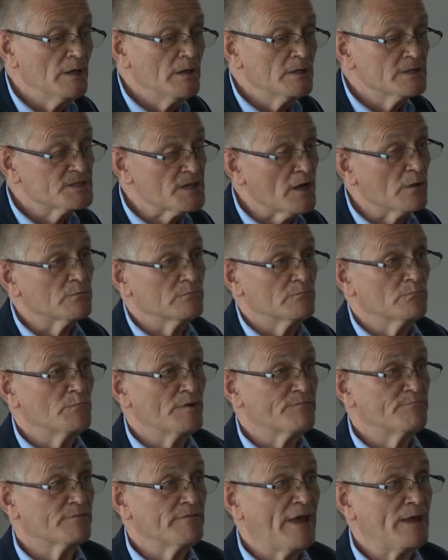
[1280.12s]
So
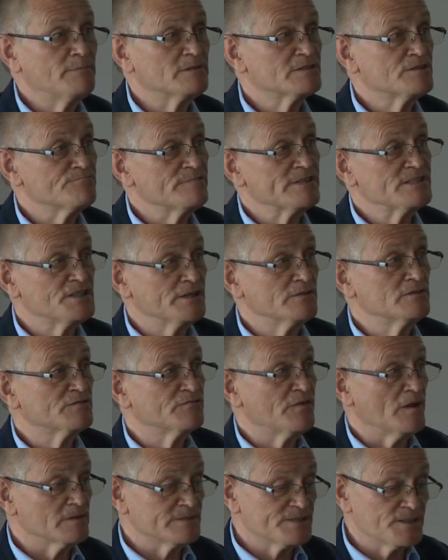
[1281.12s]
we're able to reduce
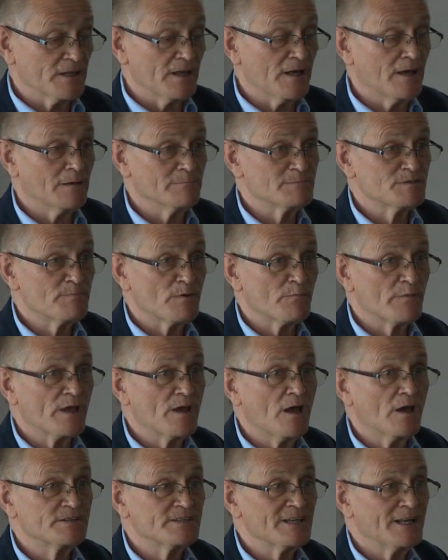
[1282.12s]
false alarms, but we
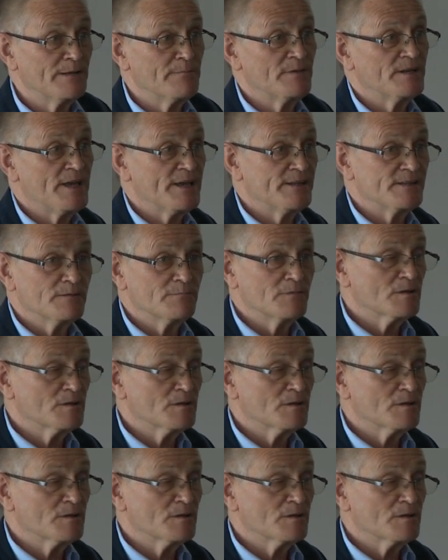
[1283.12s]
can't eliminate them